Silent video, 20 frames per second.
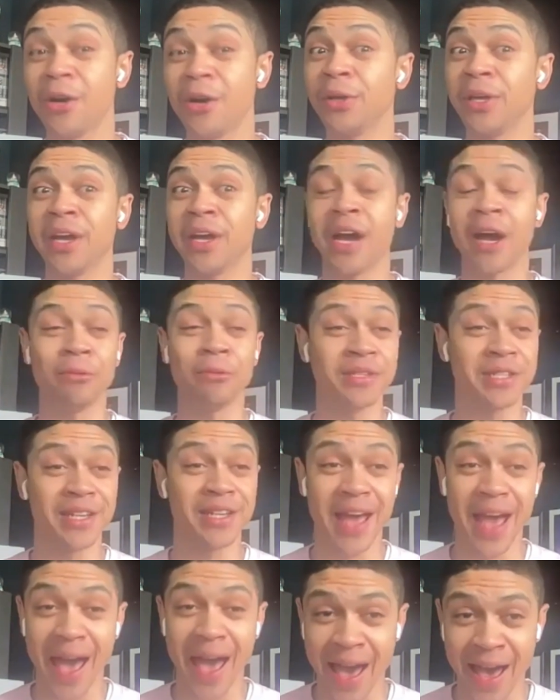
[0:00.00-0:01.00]
Oh yeah, I was
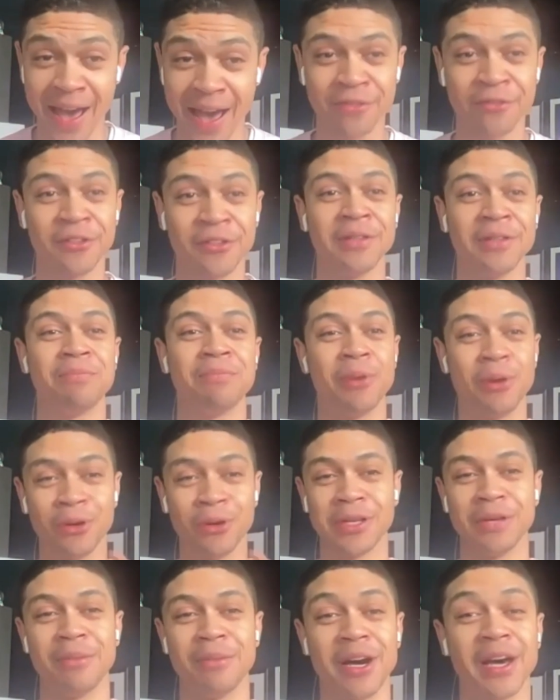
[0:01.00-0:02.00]
an avid
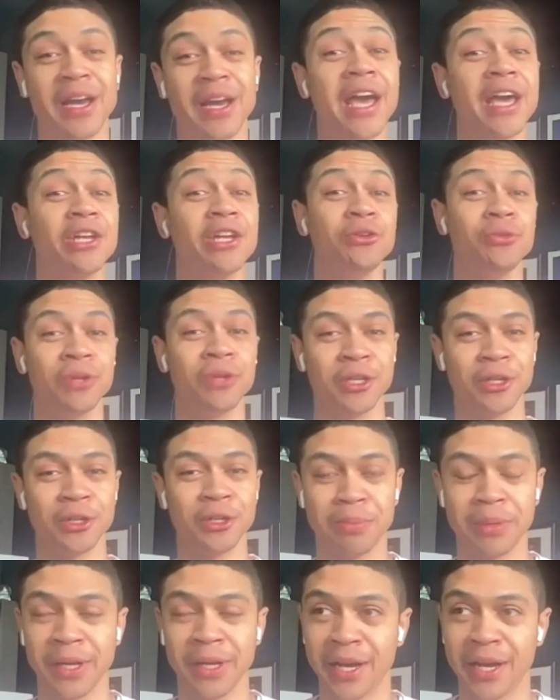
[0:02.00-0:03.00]
Pokemon and
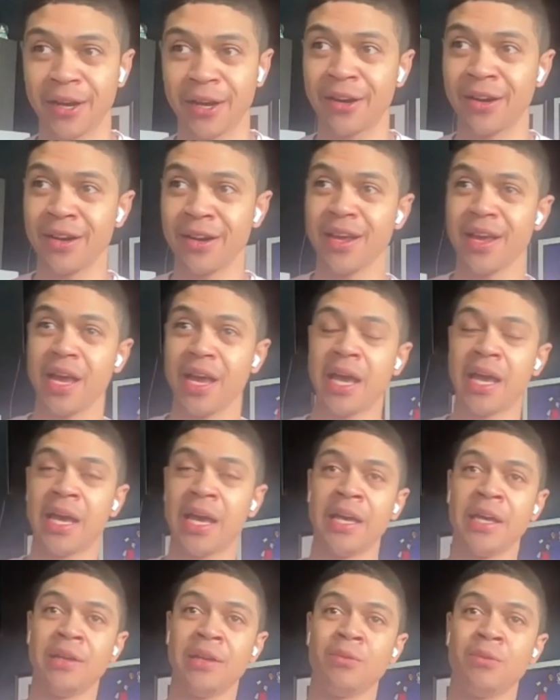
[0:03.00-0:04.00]
Yu-Gi-Oh player.
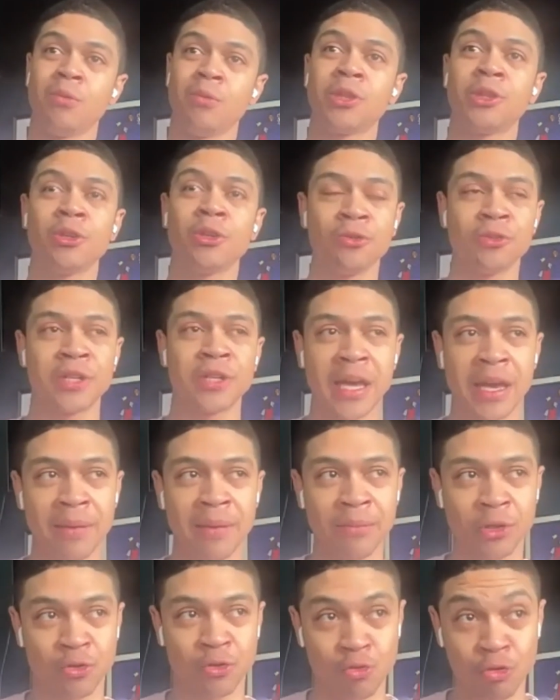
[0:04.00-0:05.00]
And what those
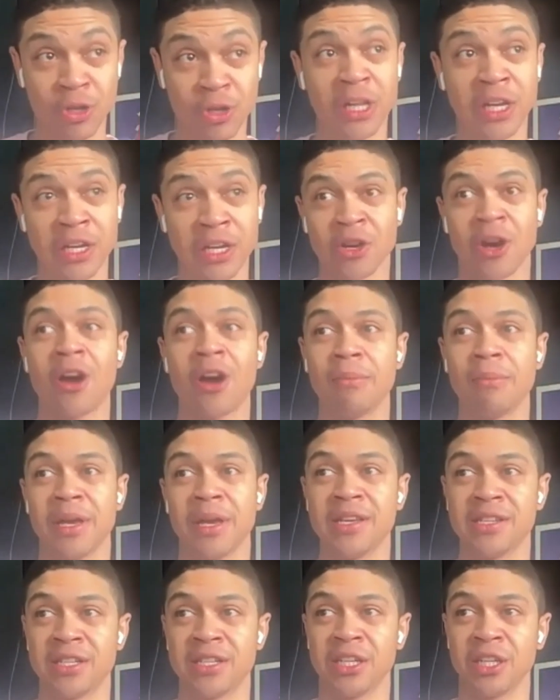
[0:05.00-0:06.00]
games really taught
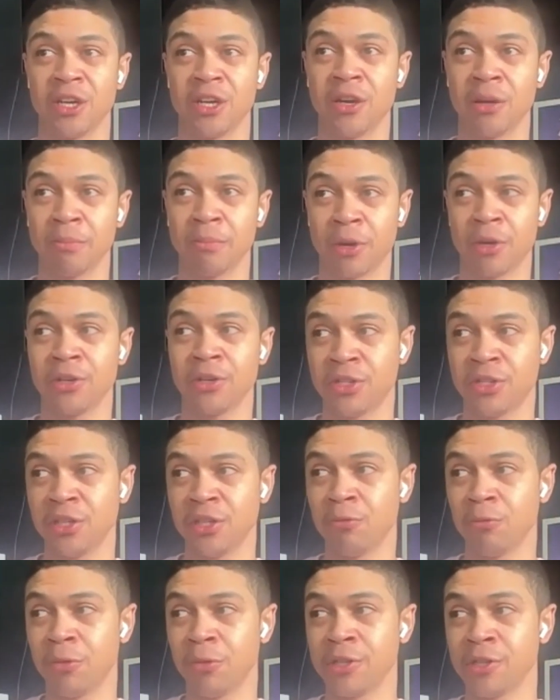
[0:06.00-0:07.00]
me as a young
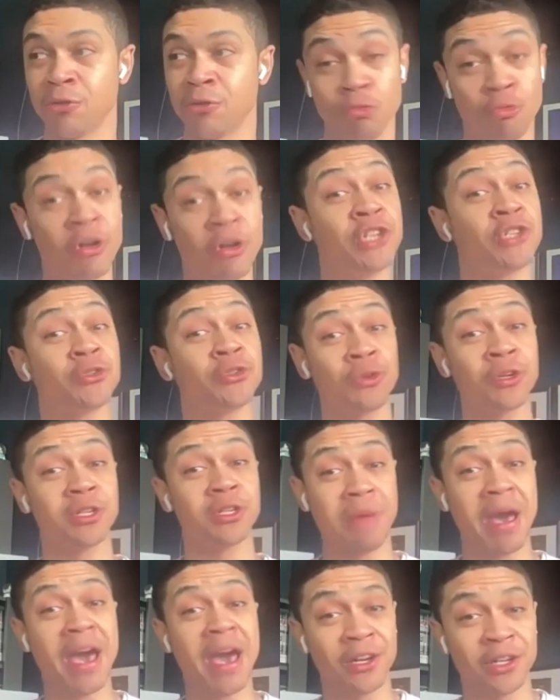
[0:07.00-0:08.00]
person was
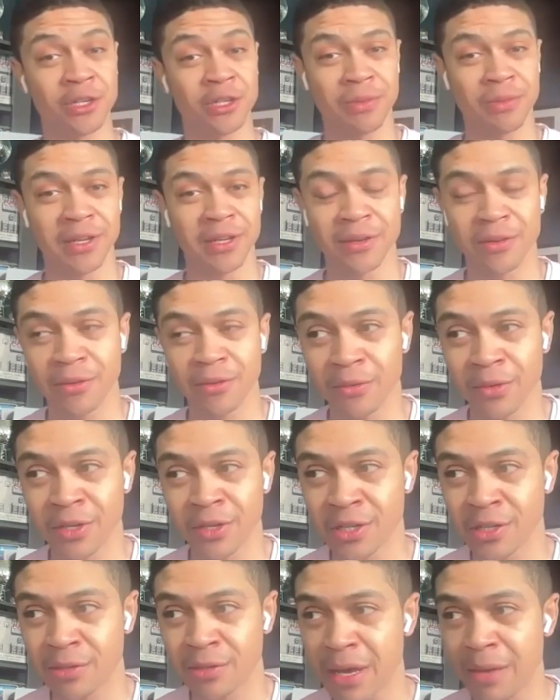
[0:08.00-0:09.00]
resource management,
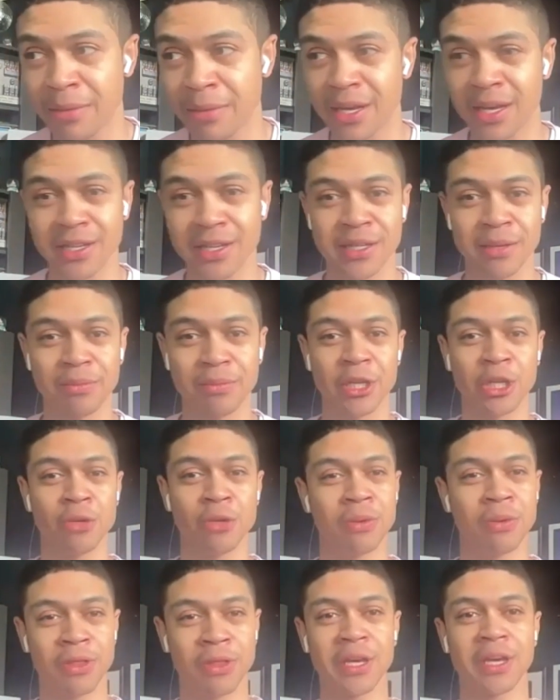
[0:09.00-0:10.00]
which is maybe not something
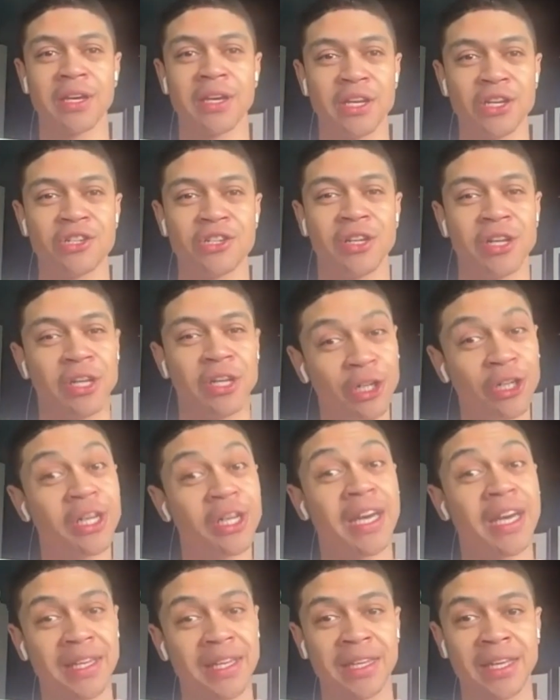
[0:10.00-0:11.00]
you would think initially
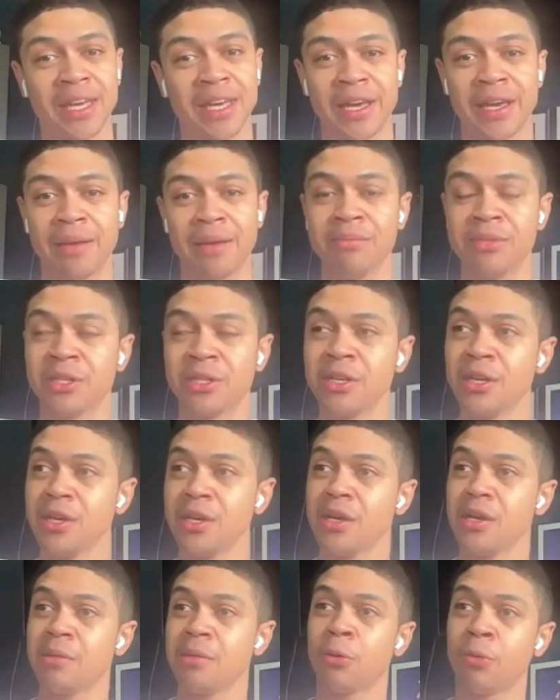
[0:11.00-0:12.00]
looking at the games.
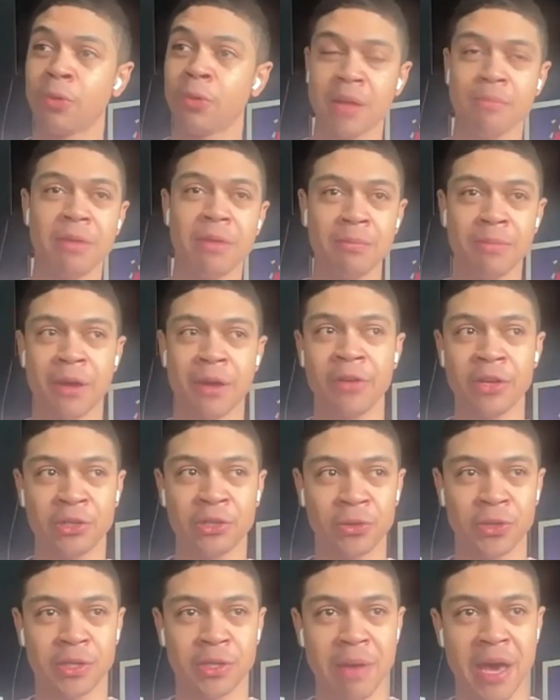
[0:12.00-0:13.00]
But what I mean by
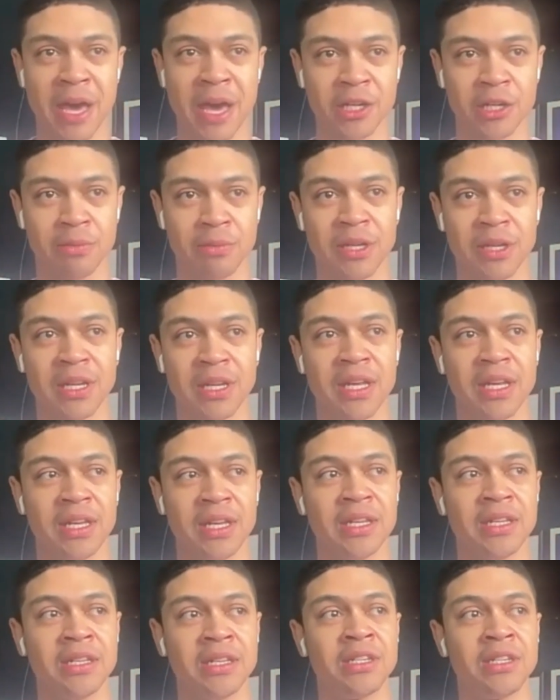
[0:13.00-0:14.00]
resource management
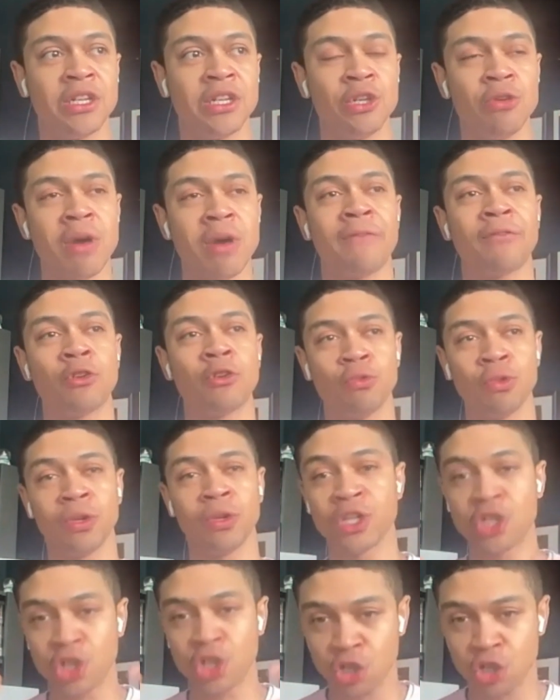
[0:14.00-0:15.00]
is you have to
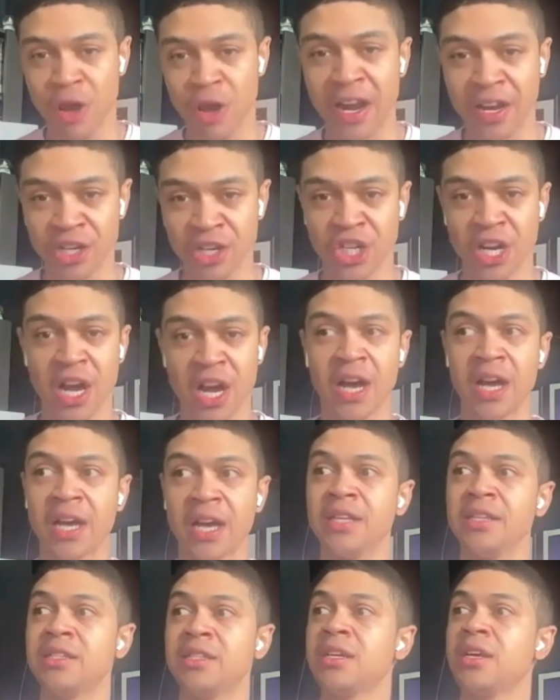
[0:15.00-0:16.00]
really
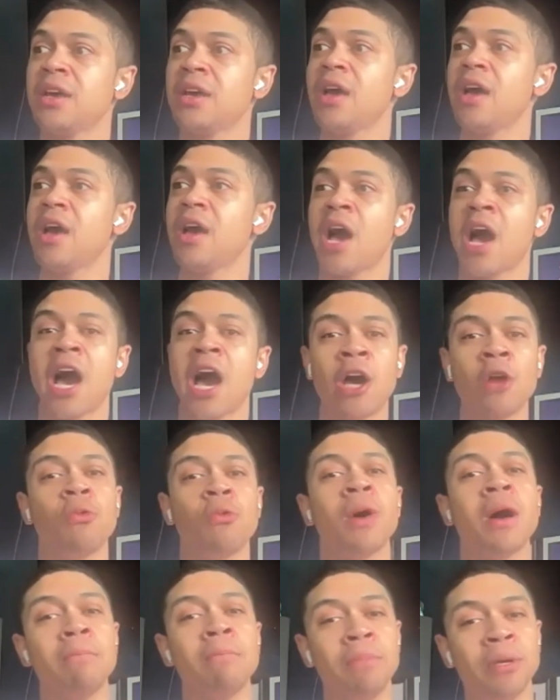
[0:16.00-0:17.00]
strategize, how
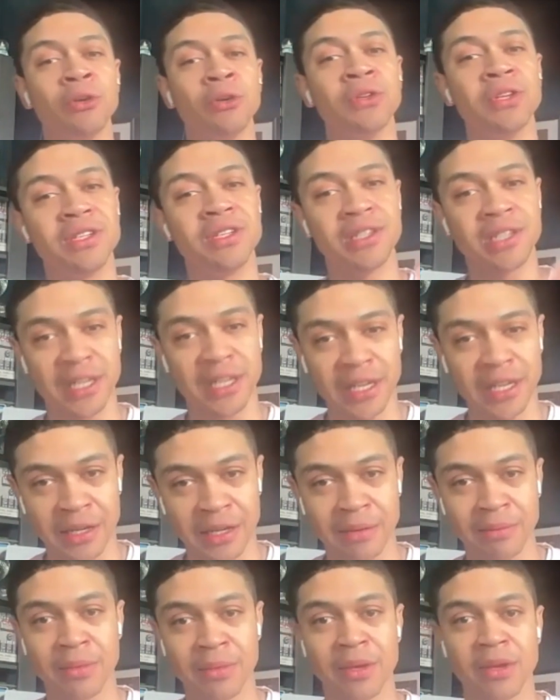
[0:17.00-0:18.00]
do I build a
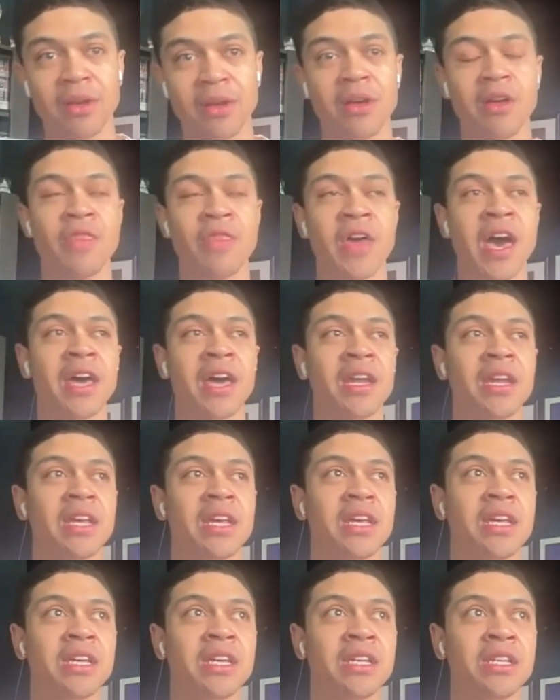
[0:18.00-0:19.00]
team that
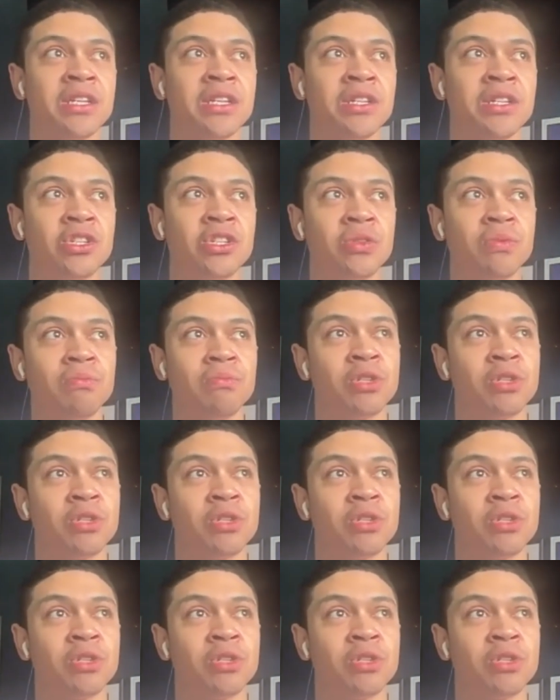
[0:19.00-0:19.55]
is